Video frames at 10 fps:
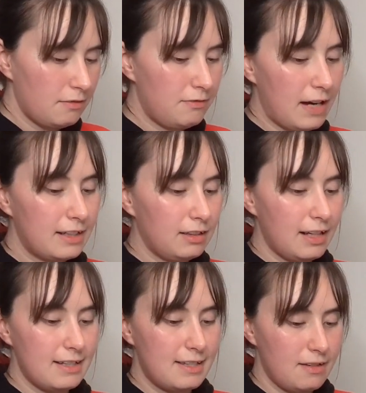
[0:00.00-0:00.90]

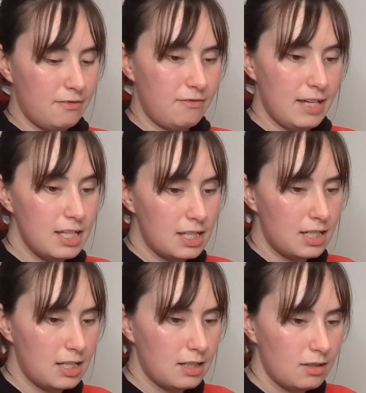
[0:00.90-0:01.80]
finalize the
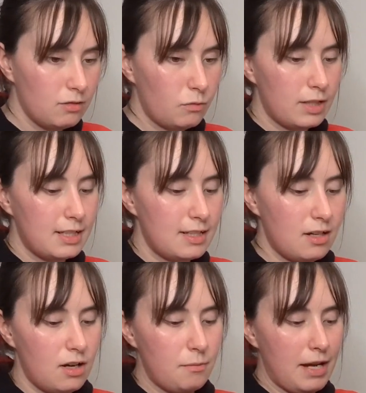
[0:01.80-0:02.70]
fit once it's
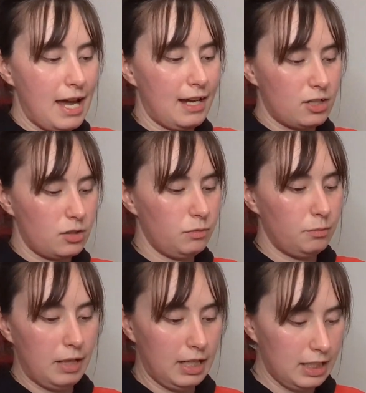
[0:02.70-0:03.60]
on my actual
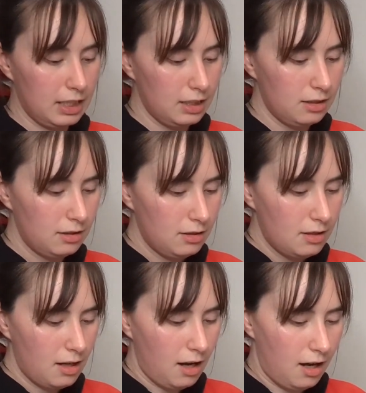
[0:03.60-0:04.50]
body.
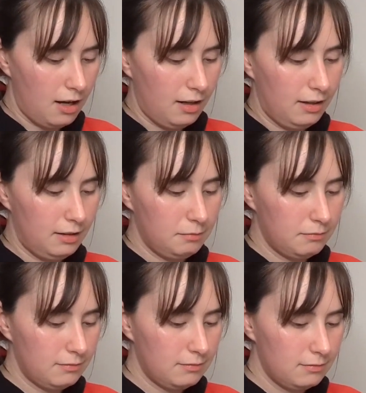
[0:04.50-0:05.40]

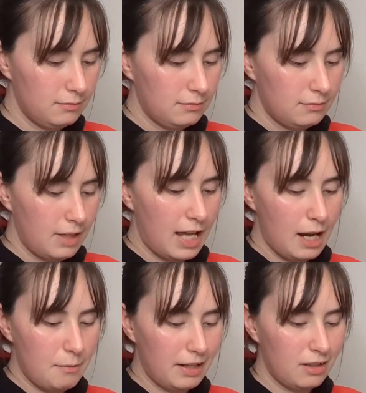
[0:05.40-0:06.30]
And
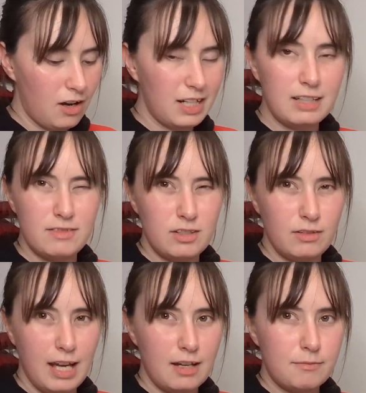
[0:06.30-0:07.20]
I might not even do
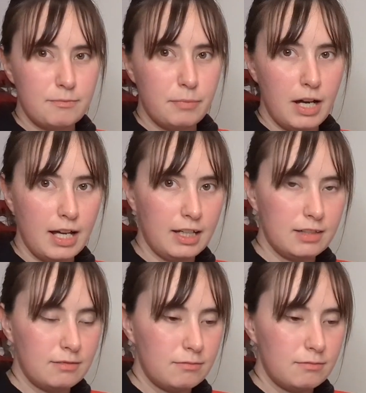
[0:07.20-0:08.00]
that, but